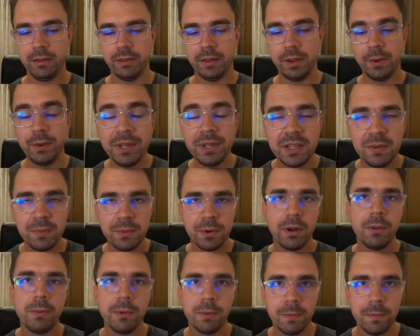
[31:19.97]
There is a
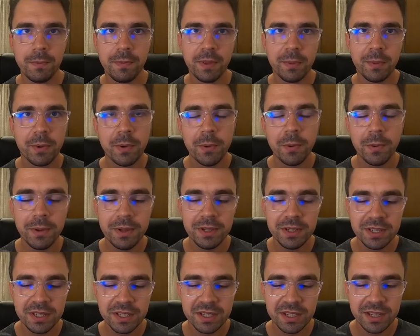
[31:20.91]
problem. The problem
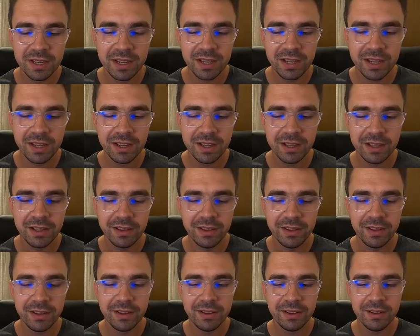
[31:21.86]
is
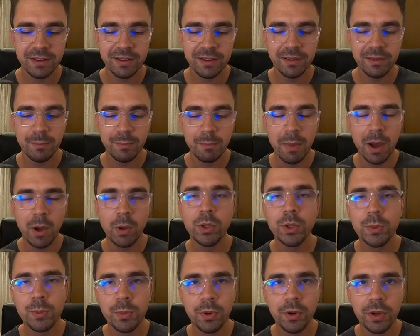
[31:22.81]
the
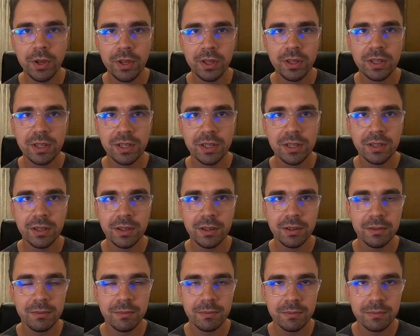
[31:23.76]
mount point
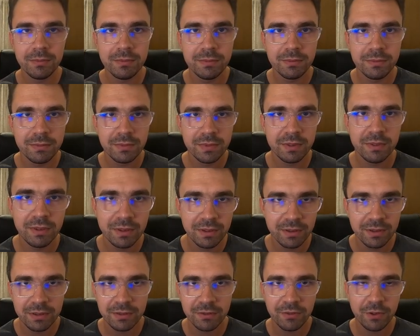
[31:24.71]

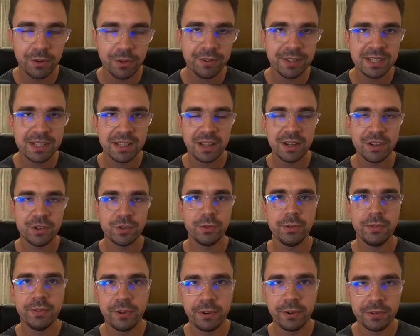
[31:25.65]

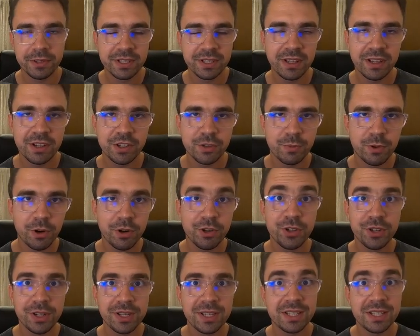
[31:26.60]

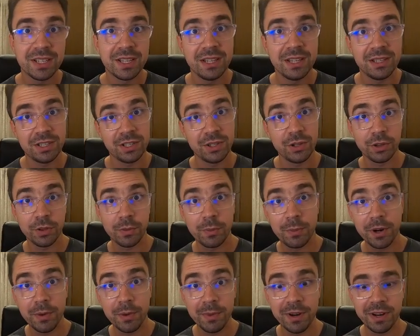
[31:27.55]
/root/projects, it's not
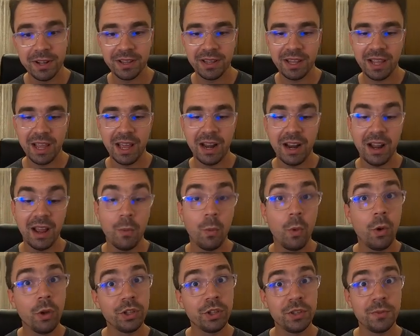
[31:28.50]
permanent, and I
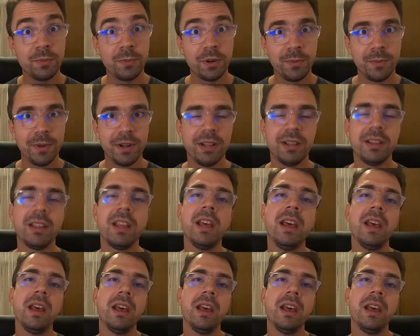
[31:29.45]
want it permanent.